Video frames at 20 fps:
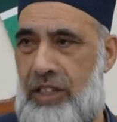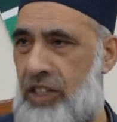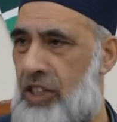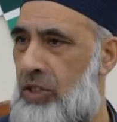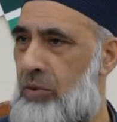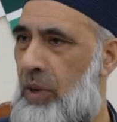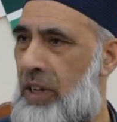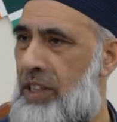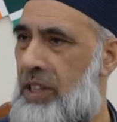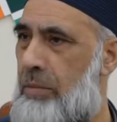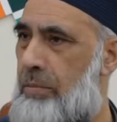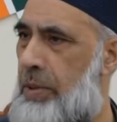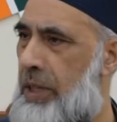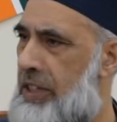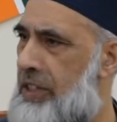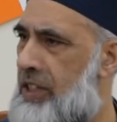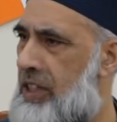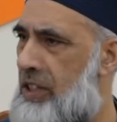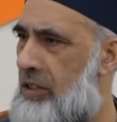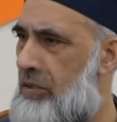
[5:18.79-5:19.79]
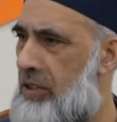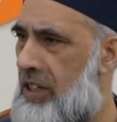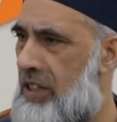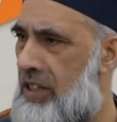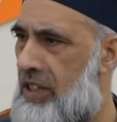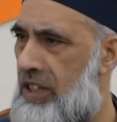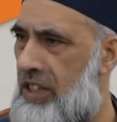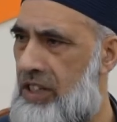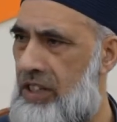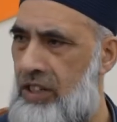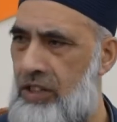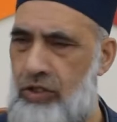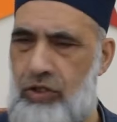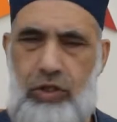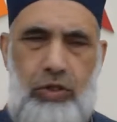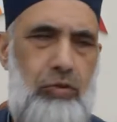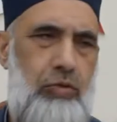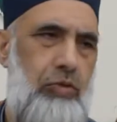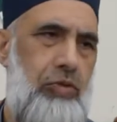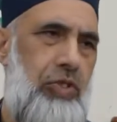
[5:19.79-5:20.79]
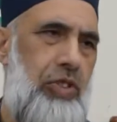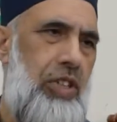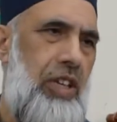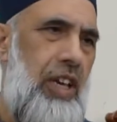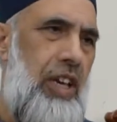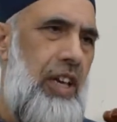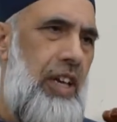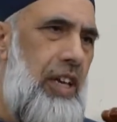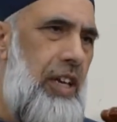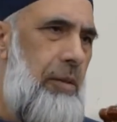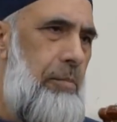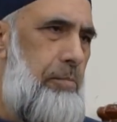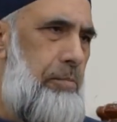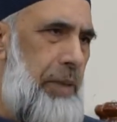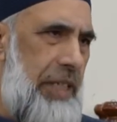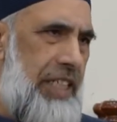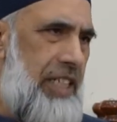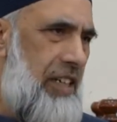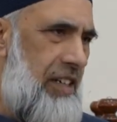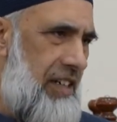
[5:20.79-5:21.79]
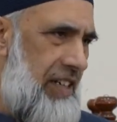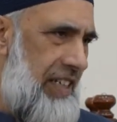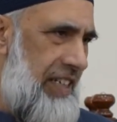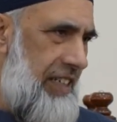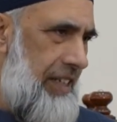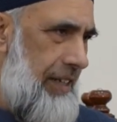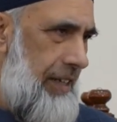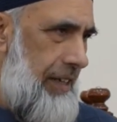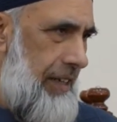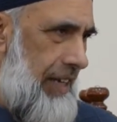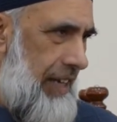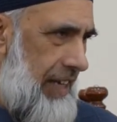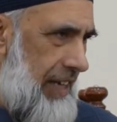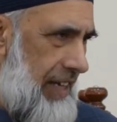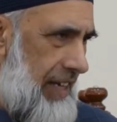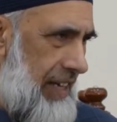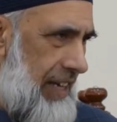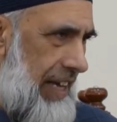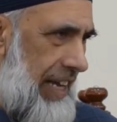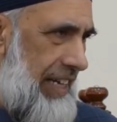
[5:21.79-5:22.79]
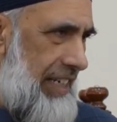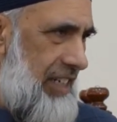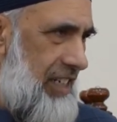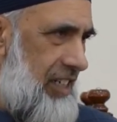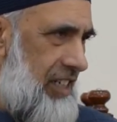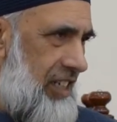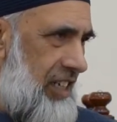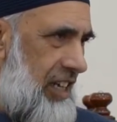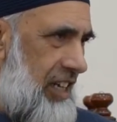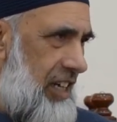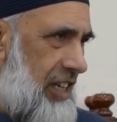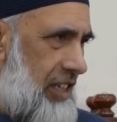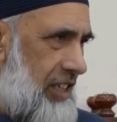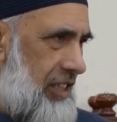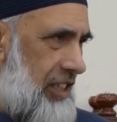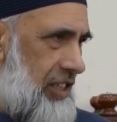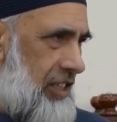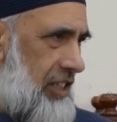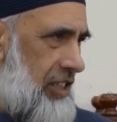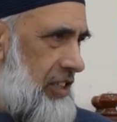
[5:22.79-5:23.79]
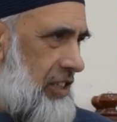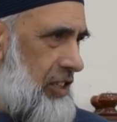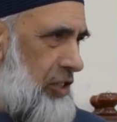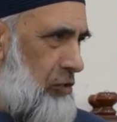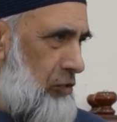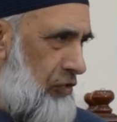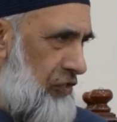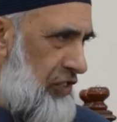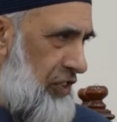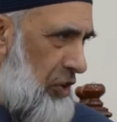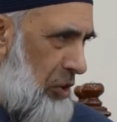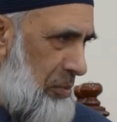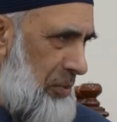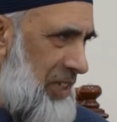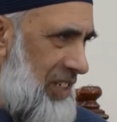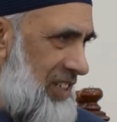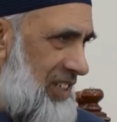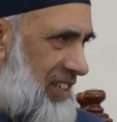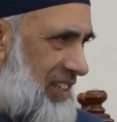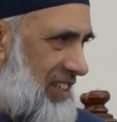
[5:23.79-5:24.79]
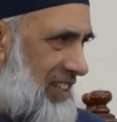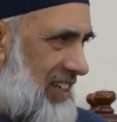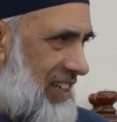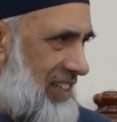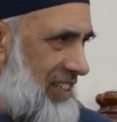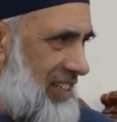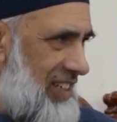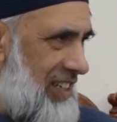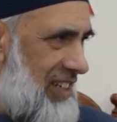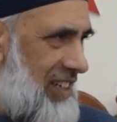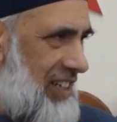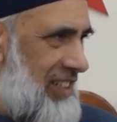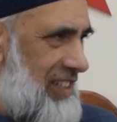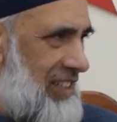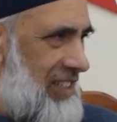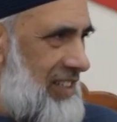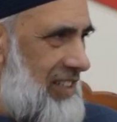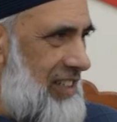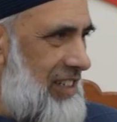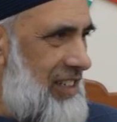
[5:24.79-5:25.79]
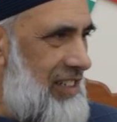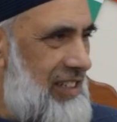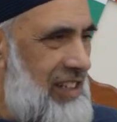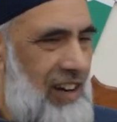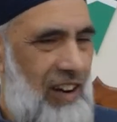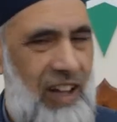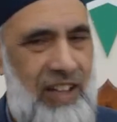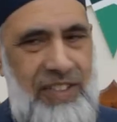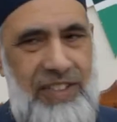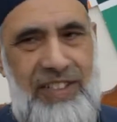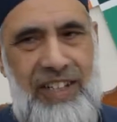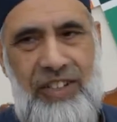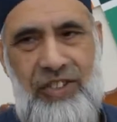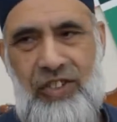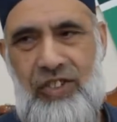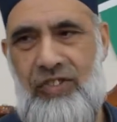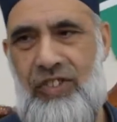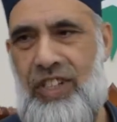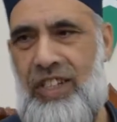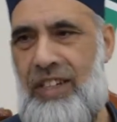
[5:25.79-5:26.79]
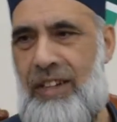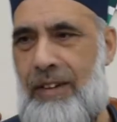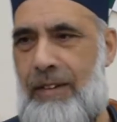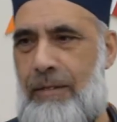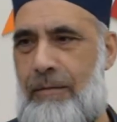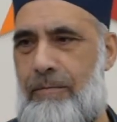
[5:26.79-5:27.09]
is why they persecuted the Jews bitterly. And this is a new phenomenon that in the last century,